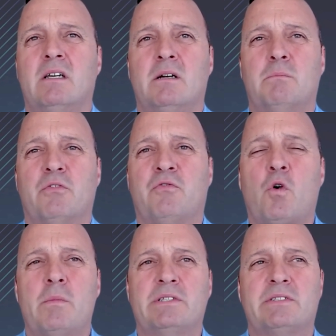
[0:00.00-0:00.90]

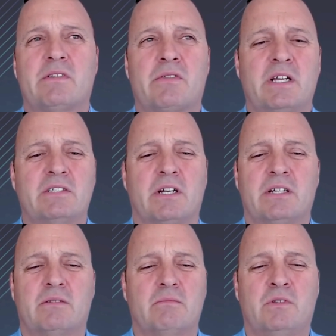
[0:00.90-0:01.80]
performance, things like
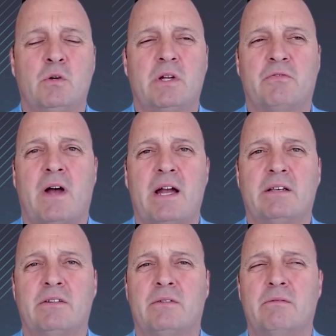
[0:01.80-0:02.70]
doing
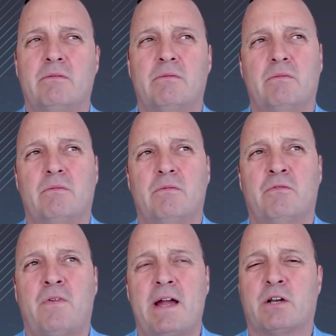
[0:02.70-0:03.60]

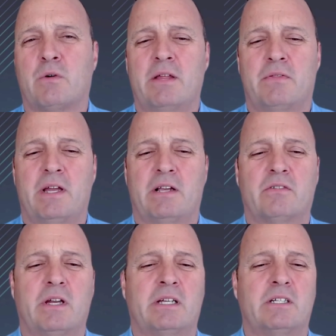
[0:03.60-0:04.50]
fine-grained things
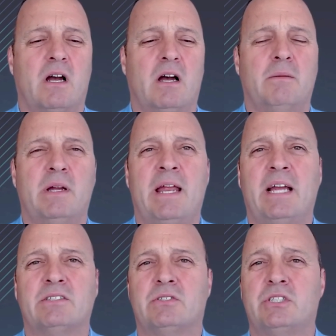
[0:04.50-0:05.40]
like um,
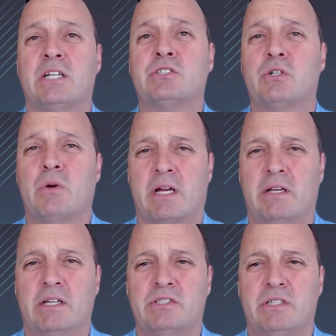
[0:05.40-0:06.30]
enhanced gesture
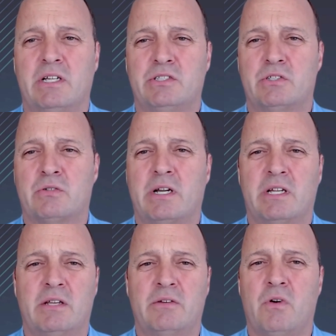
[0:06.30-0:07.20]
recognition as you're trying to
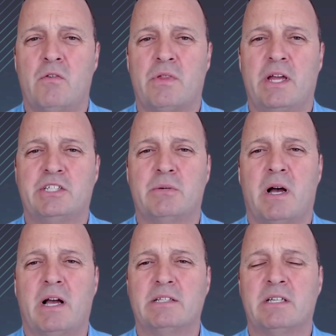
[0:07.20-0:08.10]
get involved with
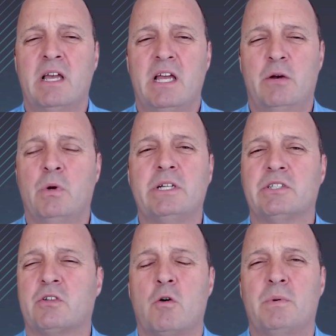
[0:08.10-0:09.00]
HMIs, it really
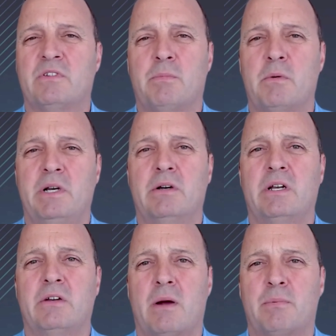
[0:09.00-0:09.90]
just opens up a
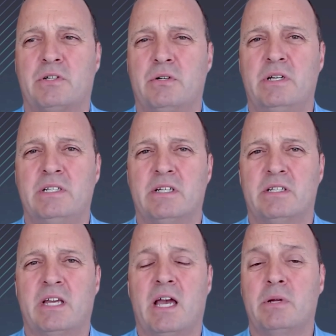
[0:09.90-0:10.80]
myriad of opportunities in
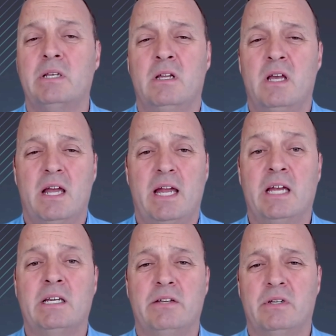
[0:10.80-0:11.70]
cabin
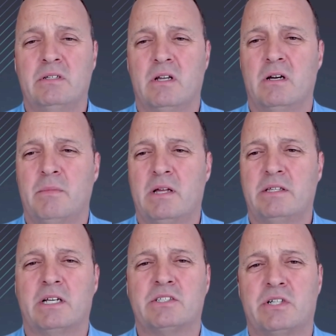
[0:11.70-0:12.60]
and even on
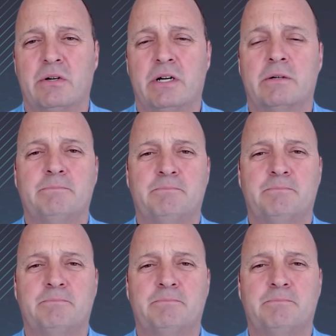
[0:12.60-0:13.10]
the exterior.